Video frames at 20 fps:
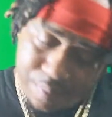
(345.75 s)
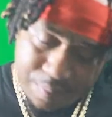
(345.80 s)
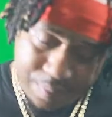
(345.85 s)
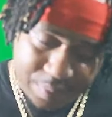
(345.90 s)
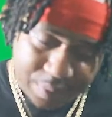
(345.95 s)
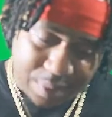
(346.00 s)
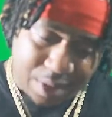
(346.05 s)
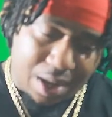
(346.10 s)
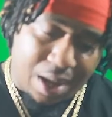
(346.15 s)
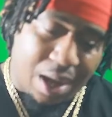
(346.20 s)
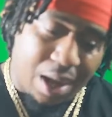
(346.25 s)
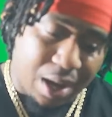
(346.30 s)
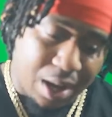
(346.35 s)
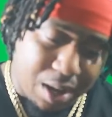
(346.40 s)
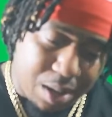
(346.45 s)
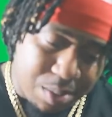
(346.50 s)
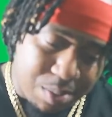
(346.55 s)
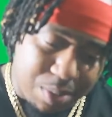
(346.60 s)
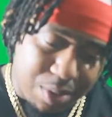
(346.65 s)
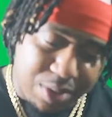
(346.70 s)
For sure,
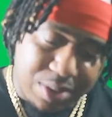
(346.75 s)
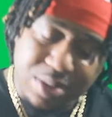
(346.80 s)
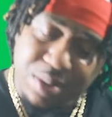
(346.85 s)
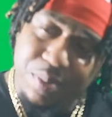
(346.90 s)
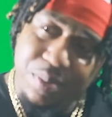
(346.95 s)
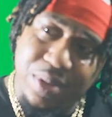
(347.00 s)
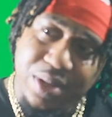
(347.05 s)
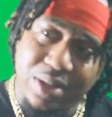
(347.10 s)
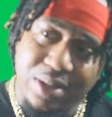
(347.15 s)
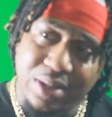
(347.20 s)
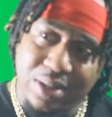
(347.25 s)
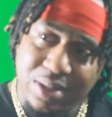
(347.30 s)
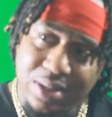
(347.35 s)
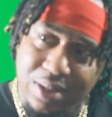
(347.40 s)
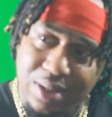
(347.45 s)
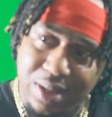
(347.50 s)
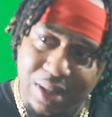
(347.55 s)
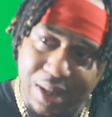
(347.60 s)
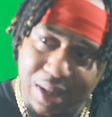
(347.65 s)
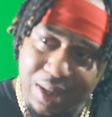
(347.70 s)
like, bro. It's a
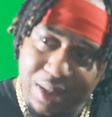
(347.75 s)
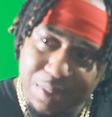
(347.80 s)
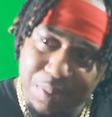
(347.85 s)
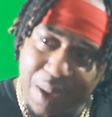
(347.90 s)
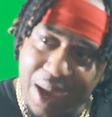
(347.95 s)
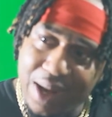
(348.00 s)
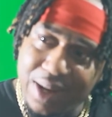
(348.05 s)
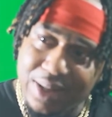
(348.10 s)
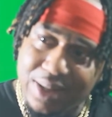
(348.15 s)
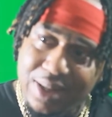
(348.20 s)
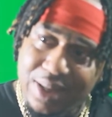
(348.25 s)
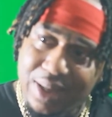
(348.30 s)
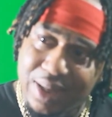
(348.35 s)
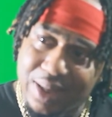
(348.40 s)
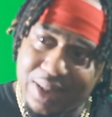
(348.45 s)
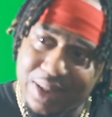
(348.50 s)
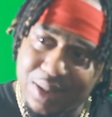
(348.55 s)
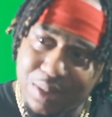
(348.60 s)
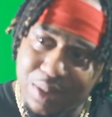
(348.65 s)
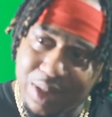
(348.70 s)
business. It's
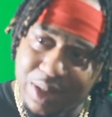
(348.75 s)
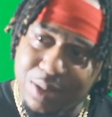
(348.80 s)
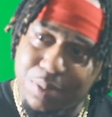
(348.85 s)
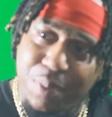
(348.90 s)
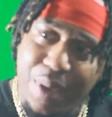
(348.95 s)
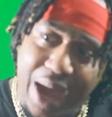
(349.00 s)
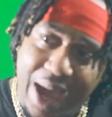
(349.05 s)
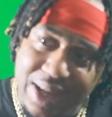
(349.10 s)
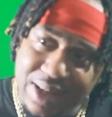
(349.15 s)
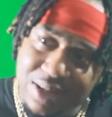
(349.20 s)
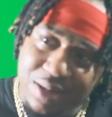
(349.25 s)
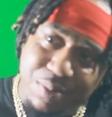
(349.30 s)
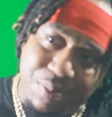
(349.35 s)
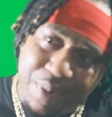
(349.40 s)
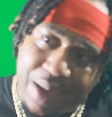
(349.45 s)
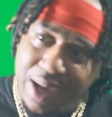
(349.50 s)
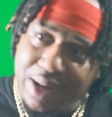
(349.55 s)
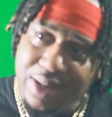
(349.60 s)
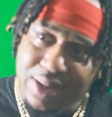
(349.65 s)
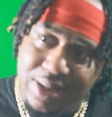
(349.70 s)
politics. It's like positive
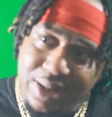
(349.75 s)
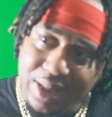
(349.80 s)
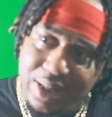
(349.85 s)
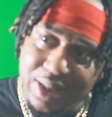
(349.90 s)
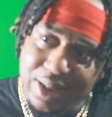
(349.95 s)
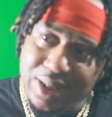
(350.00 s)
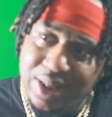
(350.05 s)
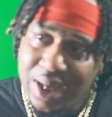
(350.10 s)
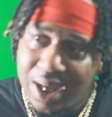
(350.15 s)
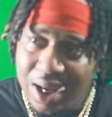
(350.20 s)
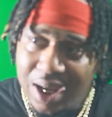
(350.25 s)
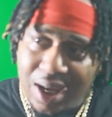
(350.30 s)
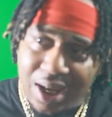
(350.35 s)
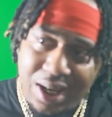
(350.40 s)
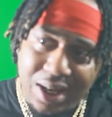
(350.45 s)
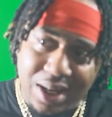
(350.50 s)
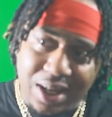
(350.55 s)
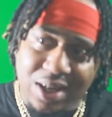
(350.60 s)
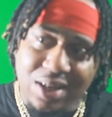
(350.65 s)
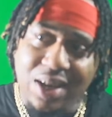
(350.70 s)
politics.
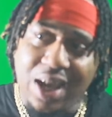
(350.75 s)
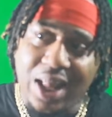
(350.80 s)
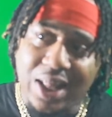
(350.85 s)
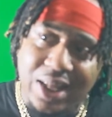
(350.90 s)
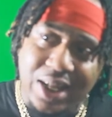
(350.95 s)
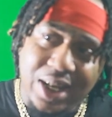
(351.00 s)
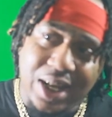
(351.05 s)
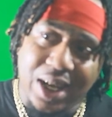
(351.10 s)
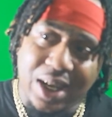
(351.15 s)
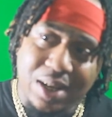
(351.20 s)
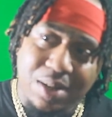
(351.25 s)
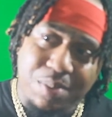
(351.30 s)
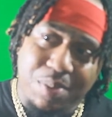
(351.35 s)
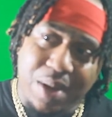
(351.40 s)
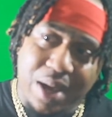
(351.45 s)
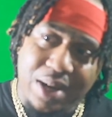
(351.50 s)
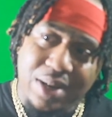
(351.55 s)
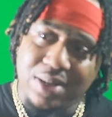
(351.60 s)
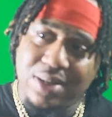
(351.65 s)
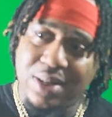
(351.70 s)
Then you got the negative
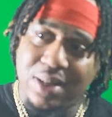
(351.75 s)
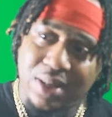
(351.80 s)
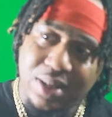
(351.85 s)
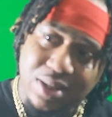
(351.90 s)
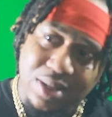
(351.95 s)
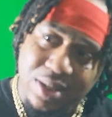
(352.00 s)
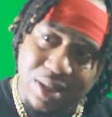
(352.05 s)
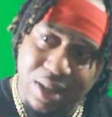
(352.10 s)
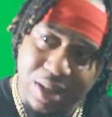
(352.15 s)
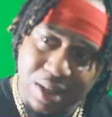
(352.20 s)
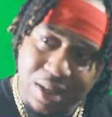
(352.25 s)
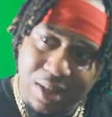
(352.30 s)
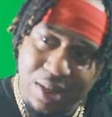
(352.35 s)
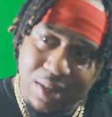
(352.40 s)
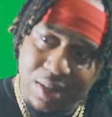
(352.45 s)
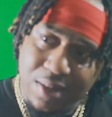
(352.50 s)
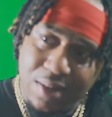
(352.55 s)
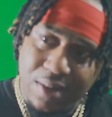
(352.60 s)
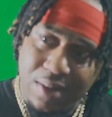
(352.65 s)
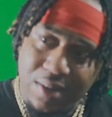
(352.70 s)
politics. You just gotta pick
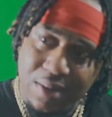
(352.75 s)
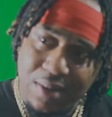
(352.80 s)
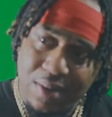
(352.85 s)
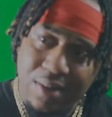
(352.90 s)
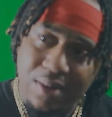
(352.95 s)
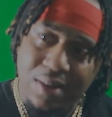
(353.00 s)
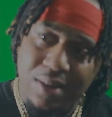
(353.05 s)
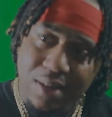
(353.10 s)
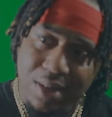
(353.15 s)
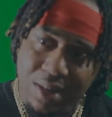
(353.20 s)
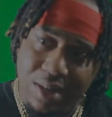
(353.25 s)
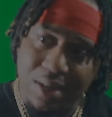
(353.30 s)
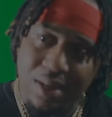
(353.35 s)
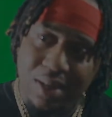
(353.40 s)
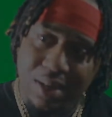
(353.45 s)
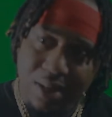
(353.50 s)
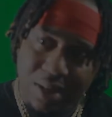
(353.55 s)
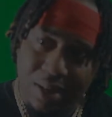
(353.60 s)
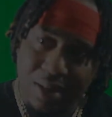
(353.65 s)
one. Yeah.